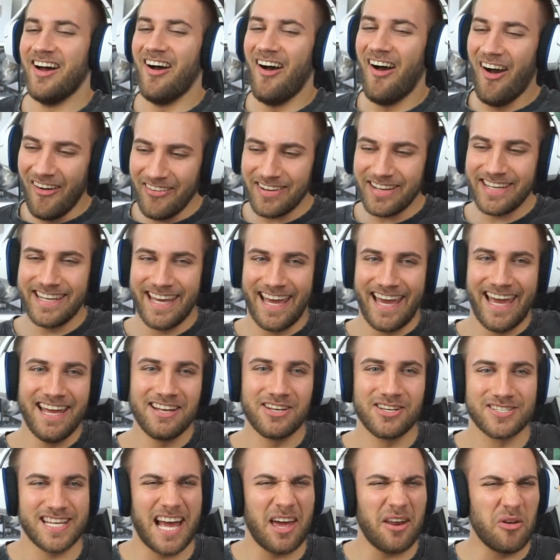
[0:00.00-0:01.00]
Okay,
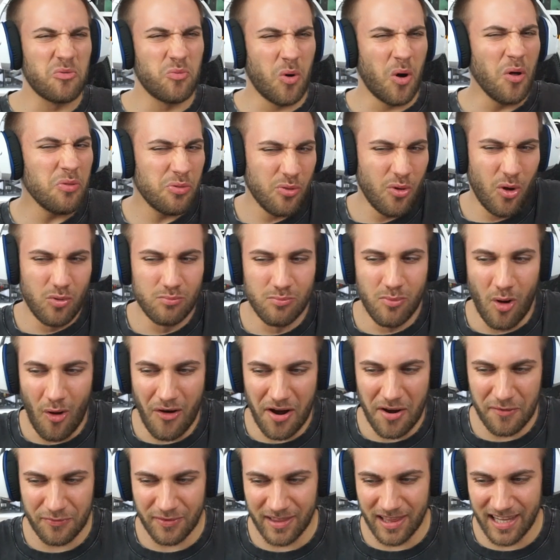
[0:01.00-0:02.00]
because I don't want no more,
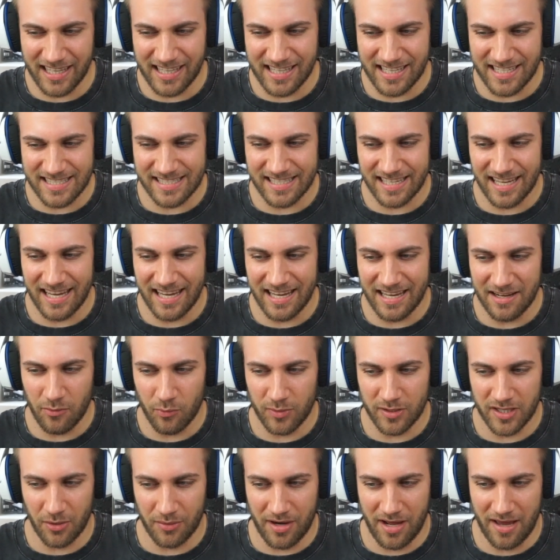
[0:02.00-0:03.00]
I feel like he's saying.
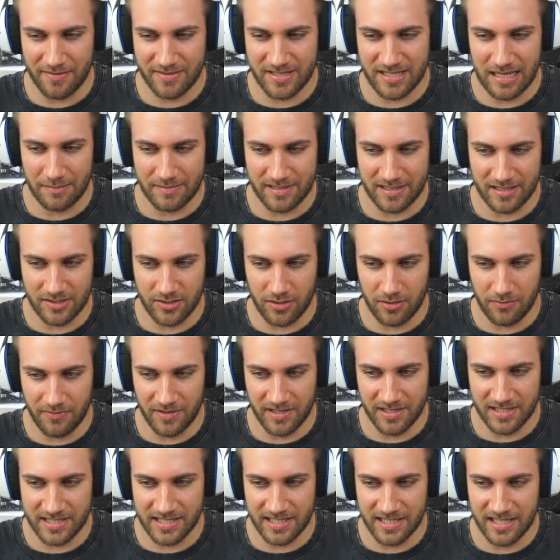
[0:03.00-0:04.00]
We don't have subtitles,
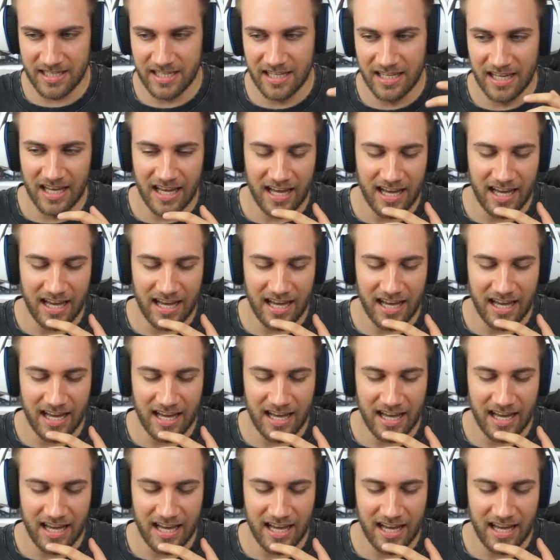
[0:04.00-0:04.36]
obviously.